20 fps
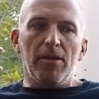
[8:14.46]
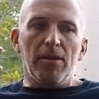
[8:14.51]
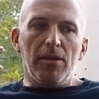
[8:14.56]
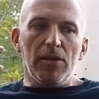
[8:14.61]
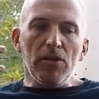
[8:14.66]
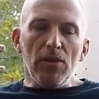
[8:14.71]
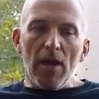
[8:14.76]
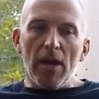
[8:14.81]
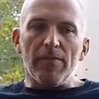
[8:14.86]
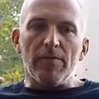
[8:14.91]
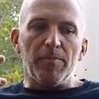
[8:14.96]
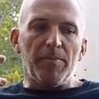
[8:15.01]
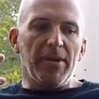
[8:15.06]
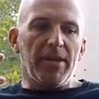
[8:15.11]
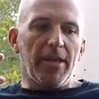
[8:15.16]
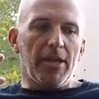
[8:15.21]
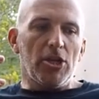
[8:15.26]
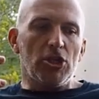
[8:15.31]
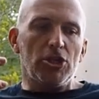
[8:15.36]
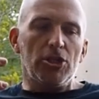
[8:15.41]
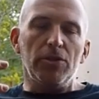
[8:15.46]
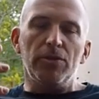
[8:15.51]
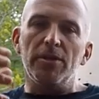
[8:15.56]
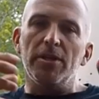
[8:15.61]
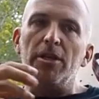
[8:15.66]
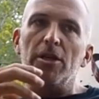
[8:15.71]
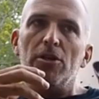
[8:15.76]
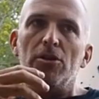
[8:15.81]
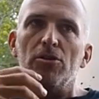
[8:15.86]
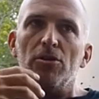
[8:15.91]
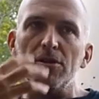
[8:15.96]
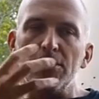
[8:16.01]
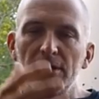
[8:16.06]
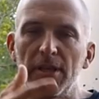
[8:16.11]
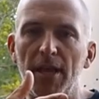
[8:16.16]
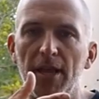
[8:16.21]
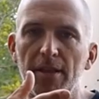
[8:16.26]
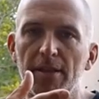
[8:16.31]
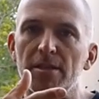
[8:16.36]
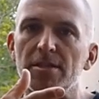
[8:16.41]
you have a big issue. You cannot
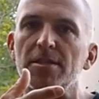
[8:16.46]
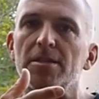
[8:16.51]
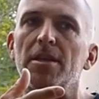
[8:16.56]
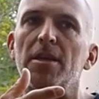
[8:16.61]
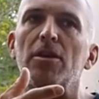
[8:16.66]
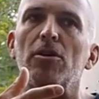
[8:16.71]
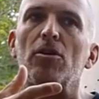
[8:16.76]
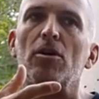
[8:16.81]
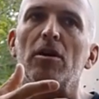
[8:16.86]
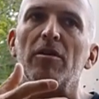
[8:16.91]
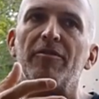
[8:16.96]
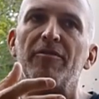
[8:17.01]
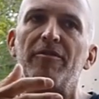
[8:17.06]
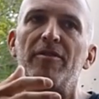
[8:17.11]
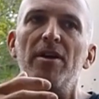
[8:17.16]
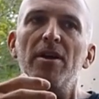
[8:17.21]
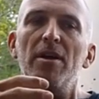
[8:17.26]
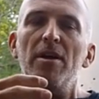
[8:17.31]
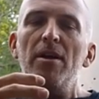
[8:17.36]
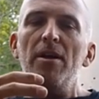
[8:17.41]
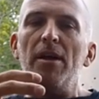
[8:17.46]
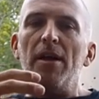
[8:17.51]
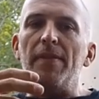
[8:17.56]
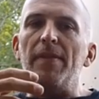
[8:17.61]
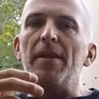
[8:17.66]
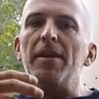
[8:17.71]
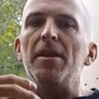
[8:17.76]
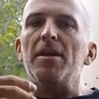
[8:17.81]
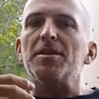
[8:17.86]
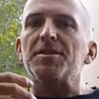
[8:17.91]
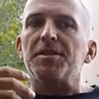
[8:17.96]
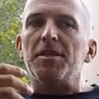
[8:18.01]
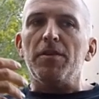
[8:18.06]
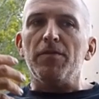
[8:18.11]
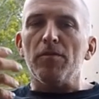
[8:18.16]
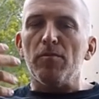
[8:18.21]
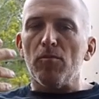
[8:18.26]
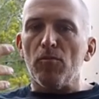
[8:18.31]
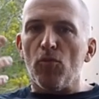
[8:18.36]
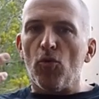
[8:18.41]
take this thing off. And then there's
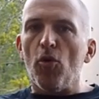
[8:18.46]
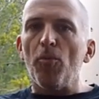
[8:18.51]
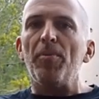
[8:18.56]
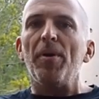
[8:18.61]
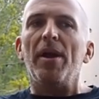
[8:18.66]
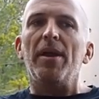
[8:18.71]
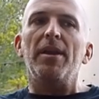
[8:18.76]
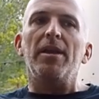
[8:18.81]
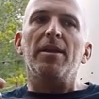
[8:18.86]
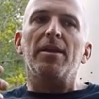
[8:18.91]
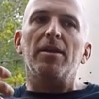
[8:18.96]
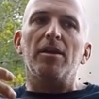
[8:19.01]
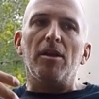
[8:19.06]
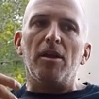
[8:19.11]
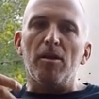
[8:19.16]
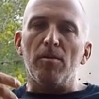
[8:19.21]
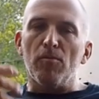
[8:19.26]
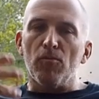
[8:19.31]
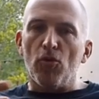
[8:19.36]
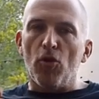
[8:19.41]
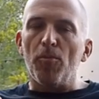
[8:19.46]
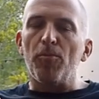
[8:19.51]
even more panic and more